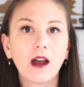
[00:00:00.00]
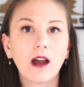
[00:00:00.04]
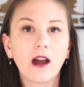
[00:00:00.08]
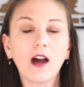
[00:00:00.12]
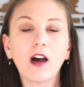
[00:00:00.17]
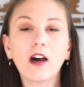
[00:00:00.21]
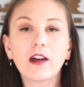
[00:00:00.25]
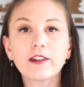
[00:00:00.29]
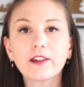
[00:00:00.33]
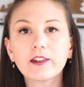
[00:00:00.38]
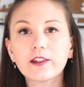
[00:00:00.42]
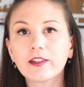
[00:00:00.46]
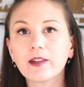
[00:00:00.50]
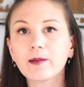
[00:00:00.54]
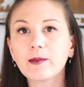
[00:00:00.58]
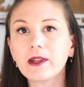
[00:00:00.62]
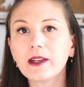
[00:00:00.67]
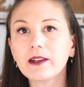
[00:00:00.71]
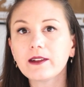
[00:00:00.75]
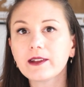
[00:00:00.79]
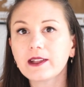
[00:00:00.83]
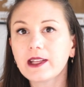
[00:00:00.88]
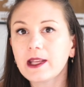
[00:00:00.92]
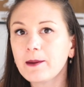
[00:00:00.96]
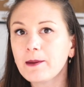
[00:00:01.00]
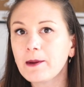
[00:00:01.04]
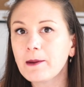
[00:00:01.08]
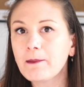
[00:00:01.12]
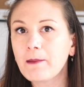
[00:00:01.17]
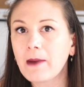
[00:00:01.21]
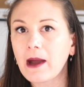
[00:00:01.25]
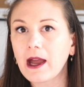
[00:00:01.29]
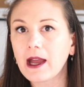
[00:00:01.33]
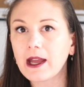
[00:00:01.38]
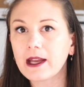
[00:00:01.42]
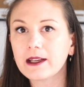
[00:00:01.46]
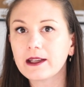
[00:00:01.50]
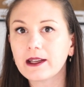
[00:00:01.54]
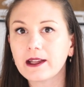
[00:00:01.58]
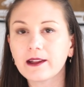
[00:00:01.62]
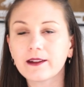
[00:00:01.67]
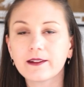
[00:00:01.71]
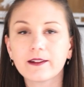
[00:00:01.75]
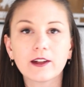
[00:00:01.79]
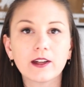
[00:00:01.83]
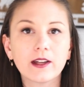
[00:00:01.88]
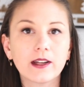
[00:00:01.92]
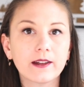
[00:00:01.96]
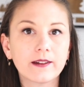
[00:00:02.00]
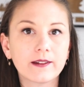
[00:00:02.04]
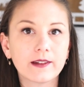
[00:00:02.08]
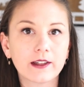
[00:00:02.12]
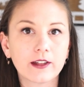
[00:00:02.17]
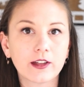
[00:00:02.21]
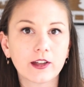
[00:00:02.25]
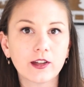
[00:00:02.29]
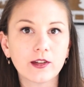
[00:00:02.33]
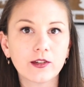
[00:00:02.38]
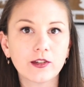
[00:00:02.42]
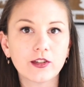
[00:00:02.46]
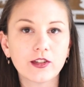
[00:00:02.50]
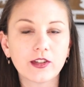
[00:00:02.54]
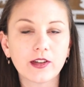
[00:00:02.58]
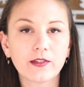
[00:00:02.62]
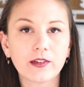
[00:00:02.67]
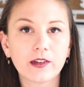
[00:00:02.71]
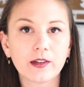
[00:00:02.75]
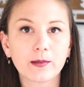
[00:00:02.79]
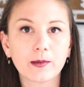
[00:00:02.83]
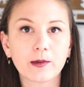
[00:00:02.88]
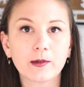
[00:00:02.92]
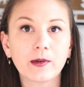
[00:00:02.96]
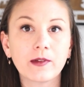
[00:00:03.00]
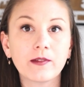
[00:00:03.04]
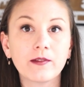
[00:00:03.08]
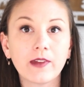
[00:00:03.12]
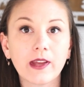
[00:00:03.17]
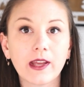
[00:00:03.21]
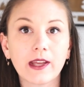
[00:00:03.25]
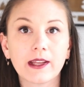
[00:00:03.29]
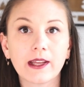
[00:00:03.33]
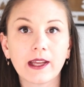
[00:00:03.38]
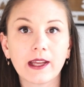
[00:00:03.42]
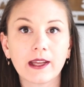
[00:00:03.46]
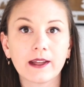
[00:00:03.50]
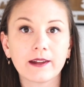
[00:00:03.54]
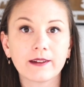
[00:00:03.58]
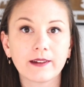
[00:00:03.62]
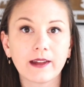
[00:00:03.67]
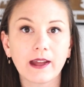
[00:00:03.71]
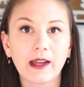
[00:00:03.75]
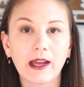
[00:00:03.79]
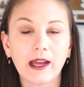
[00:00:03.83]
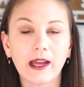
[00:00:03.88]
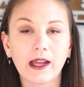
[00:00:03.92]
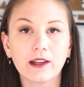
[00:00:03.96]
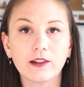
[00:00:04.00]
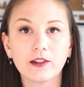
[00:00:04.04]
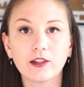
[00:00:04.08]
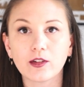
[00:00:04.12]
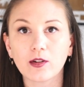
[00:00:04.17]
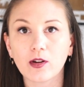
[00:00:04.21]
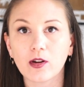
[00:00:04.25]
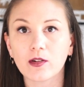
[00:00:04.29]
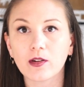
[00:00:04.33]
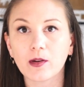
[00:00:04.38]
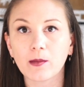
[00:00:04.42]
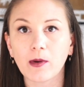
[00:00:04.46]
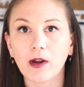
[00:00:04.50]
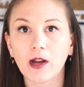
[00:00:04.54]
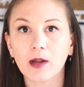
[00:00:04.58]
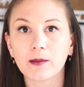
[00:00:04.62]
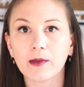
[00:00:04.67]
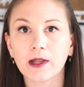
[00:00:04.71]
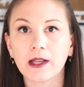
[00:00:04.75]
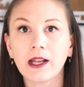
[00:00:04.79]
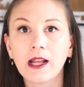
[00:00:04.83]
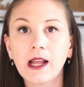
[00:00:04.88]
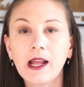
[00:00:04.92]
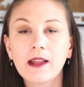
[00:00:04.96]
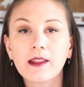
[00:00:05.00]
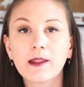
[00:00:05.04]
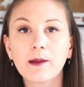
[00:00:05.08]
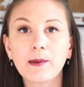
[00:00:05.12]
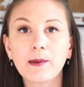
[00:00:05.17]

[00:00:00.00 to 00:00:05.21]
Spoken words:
Also, something to keep in mind is there is a huge difference between vacays and your own apartment. The